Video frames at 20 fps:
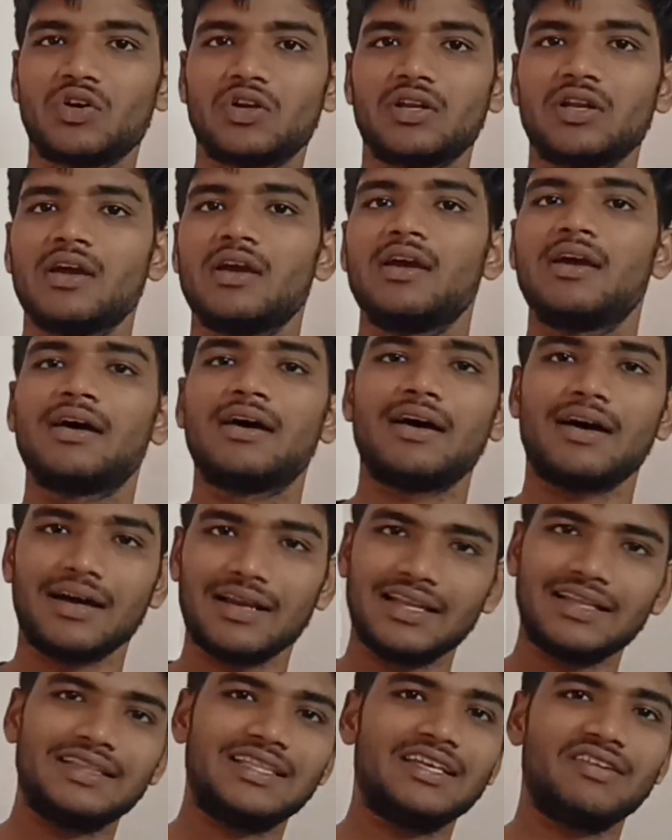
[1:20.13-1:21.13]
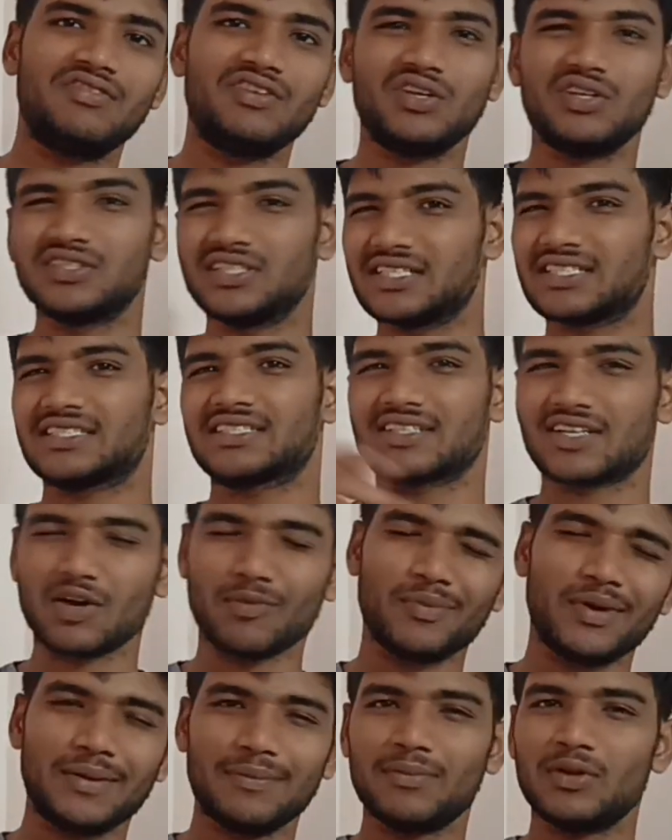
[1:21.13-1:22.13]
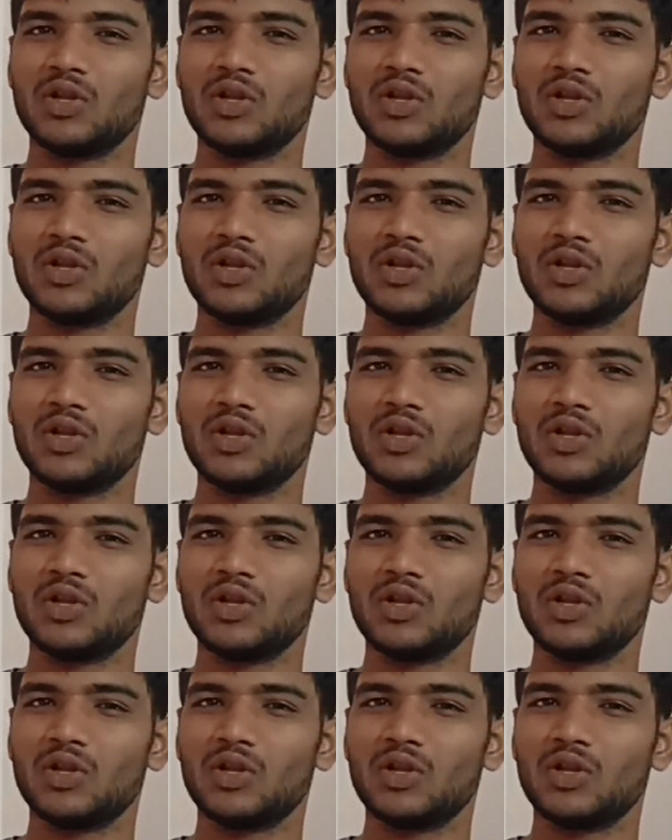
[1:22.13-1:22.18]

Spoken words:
or a lengthy video, just comment